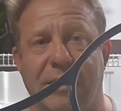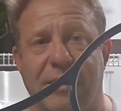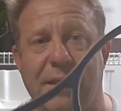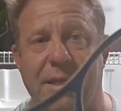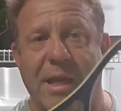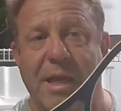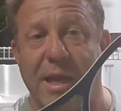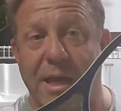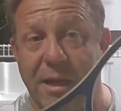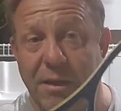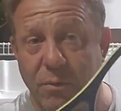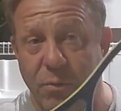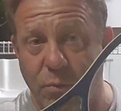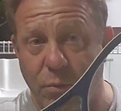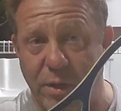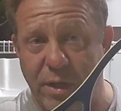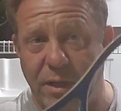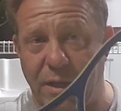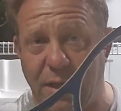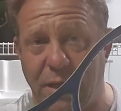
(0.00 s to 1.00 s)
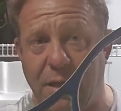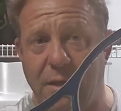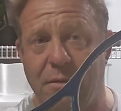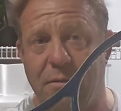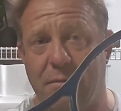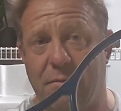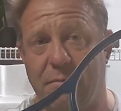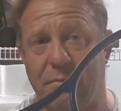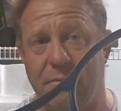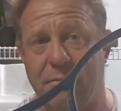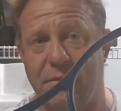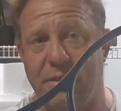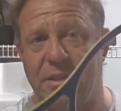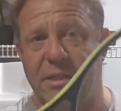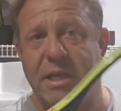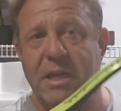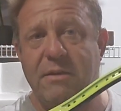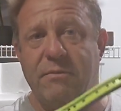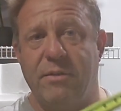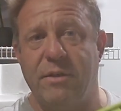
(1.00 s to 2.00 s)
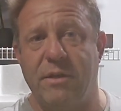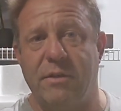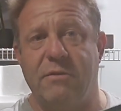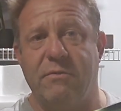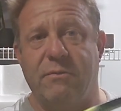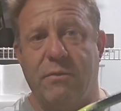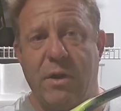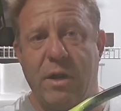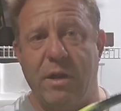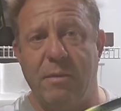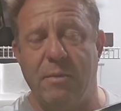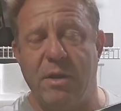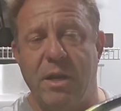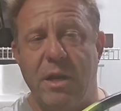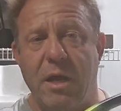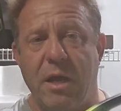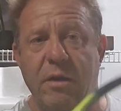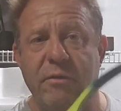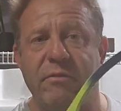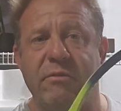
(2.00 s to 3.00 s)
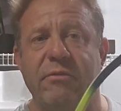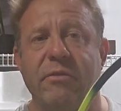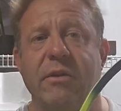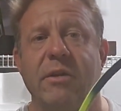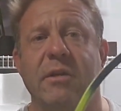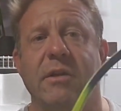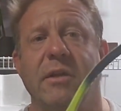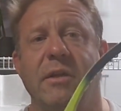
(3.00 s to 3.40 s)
can we save this frame enough